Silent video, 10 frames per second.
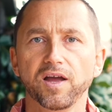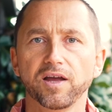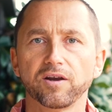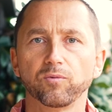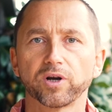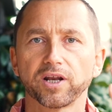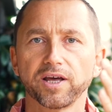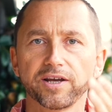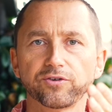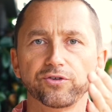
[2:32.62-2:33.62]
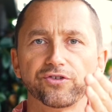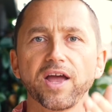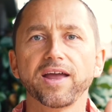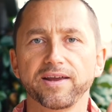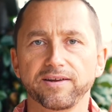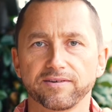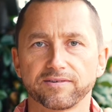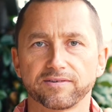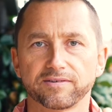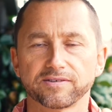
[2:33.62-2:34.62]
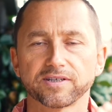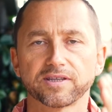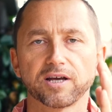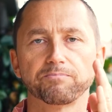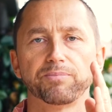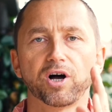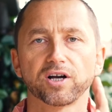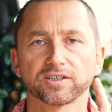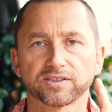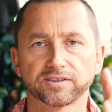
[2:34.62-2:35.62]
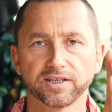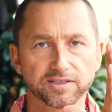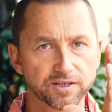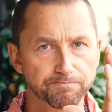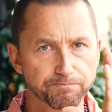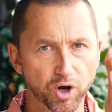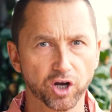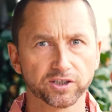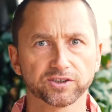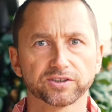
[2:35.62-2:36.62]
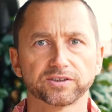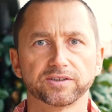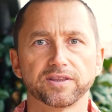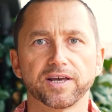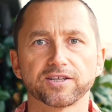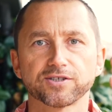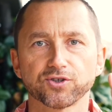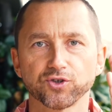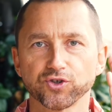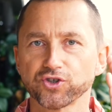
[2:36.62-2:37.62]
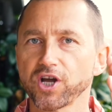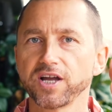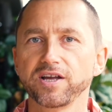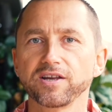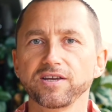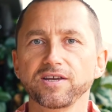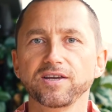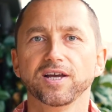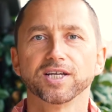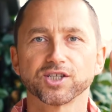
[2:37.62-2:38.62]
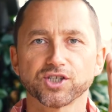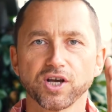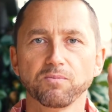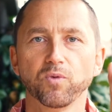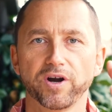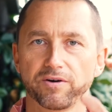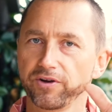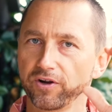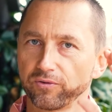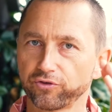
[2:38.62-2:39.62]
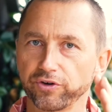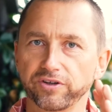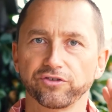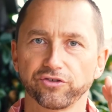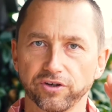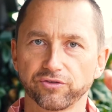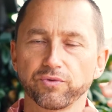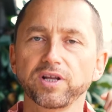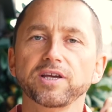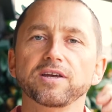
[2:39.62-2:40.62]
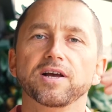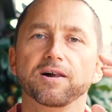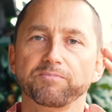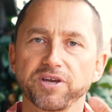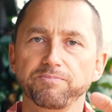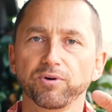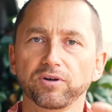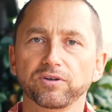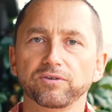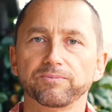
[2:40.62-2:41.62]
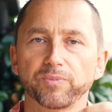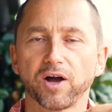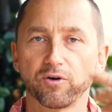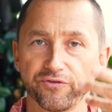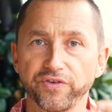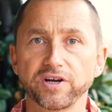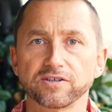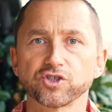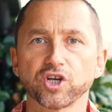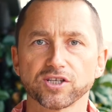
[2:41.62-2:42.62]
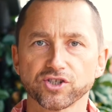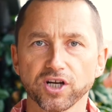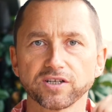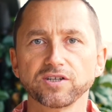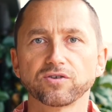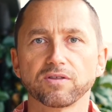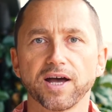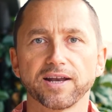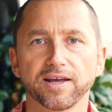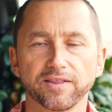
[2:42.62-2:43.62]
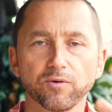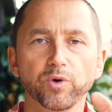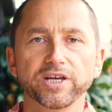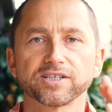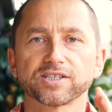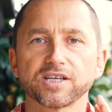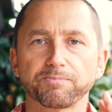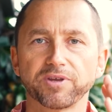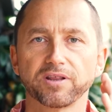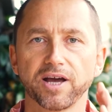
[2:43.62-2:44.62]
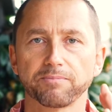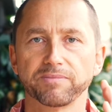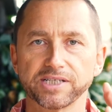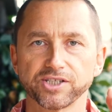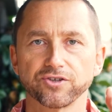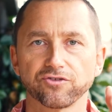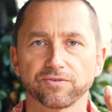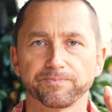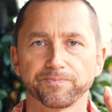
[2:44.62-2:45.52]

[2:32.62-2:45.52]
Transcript: And what I'd like to say is that box, that's a box, that's society somewhere, tradition. It's really people, our fears got sucked into that, and then we accepted that message.